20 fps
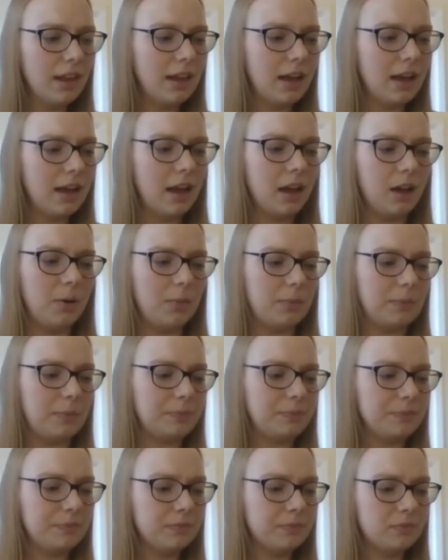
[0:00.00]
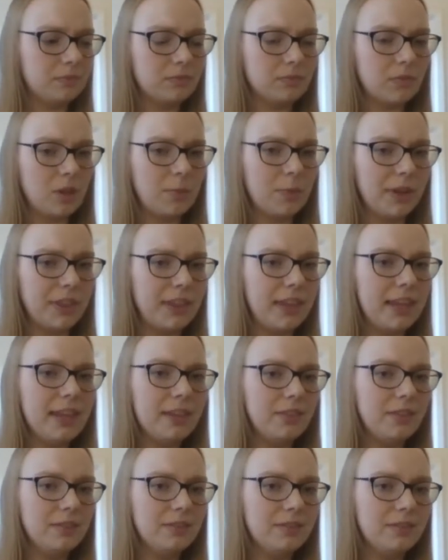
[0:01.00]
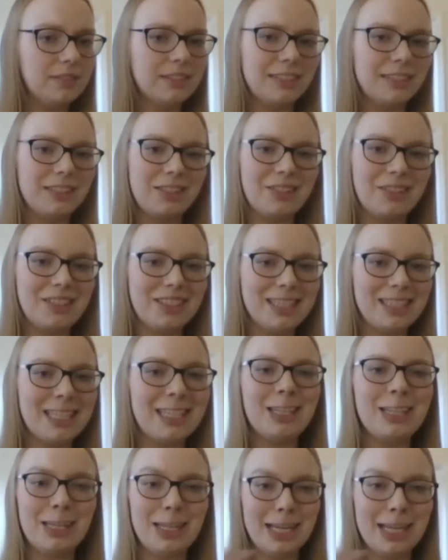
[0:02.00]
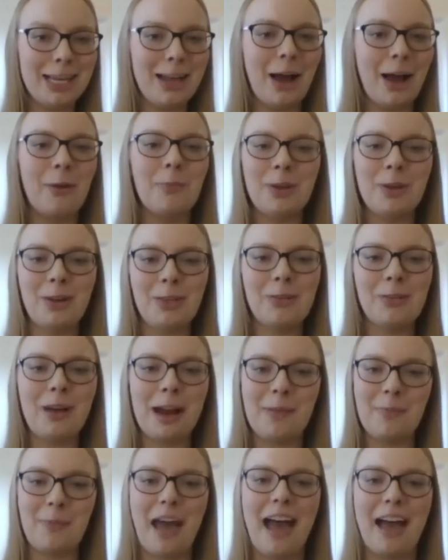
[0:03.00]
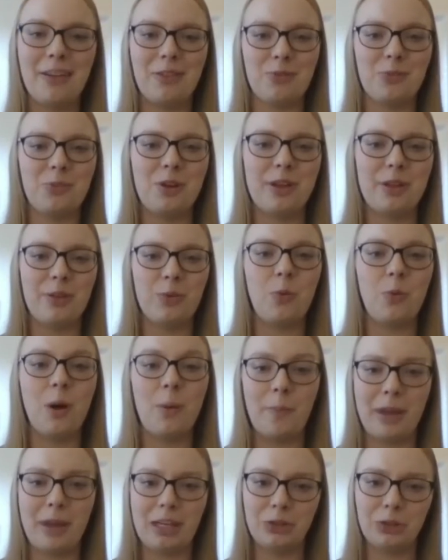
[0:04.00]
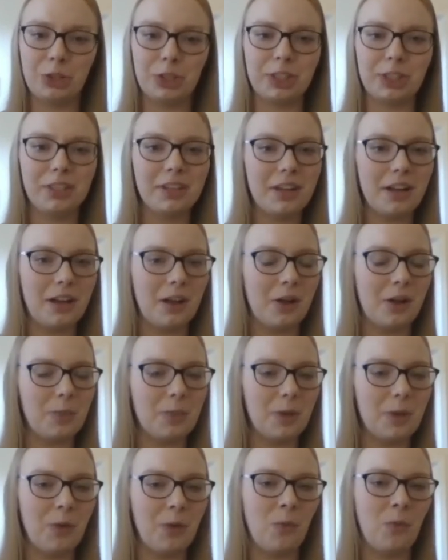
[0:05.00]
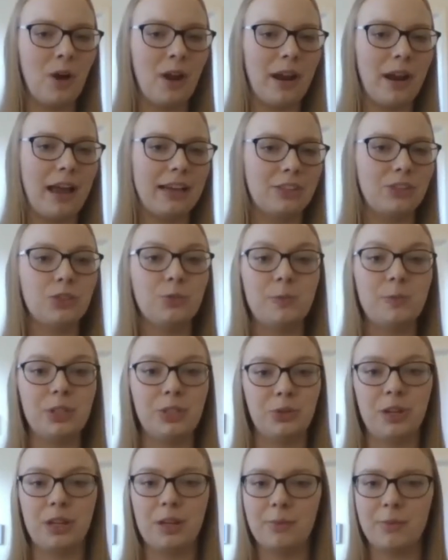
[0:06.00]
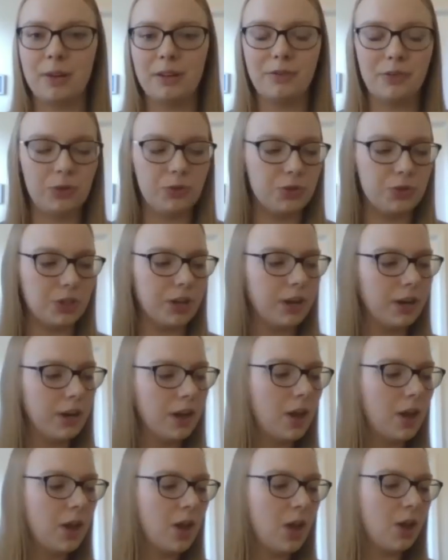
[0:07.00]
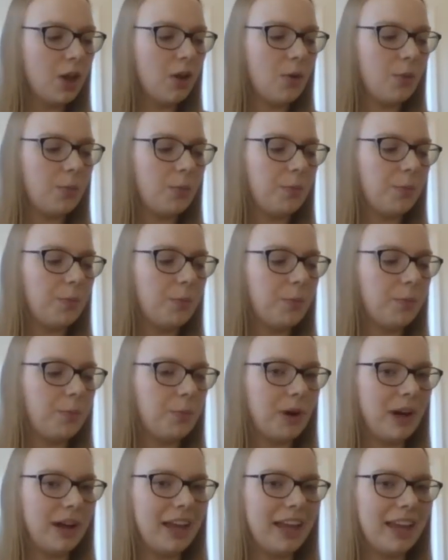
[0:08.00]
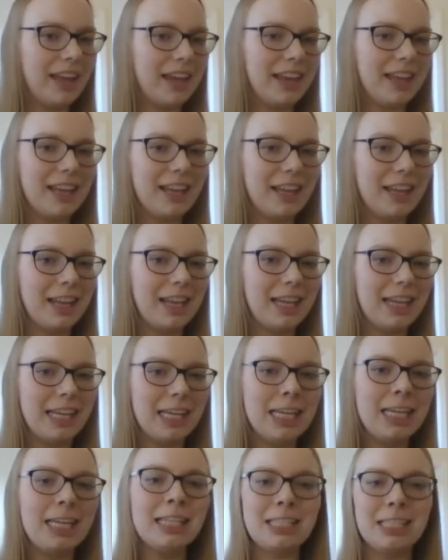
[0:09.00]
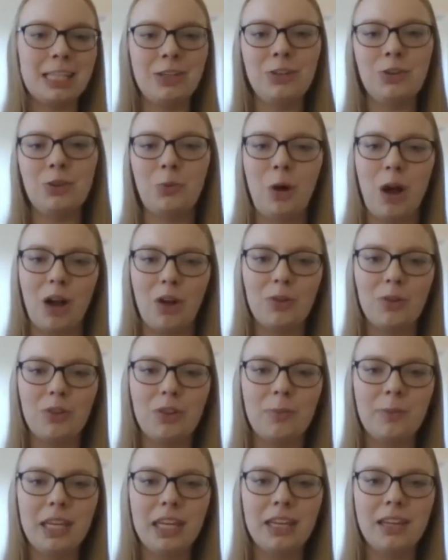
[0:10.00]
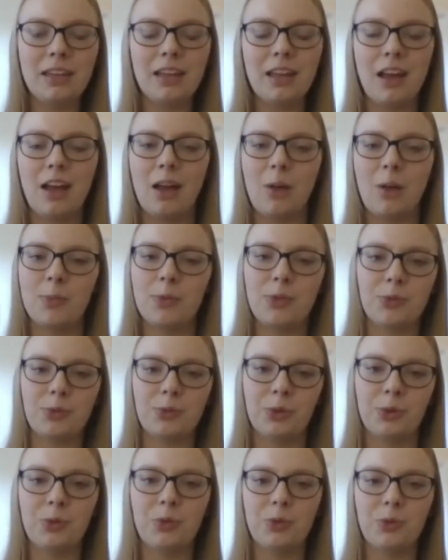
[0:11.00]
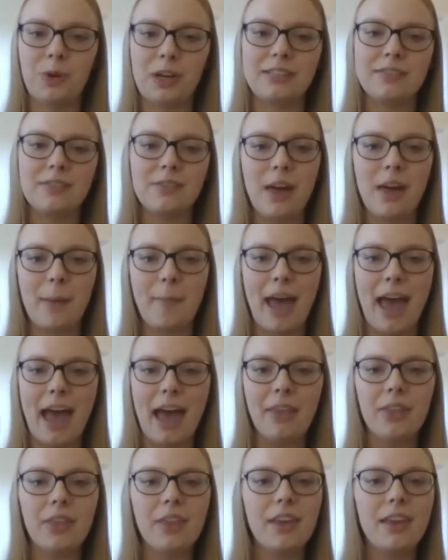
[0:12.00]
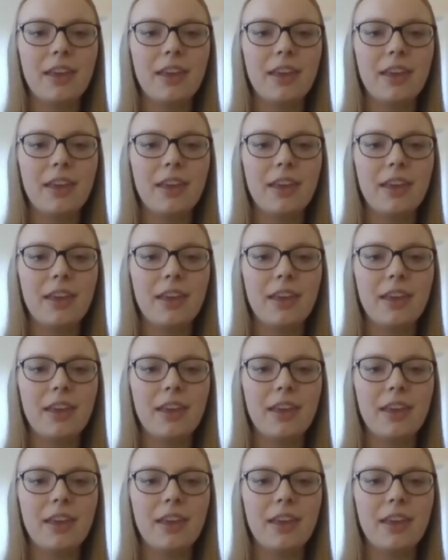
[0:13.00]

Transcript: But then he got me on the right path with what major and what I should be doing in my future. But he continued to walk with me through the rest of that path.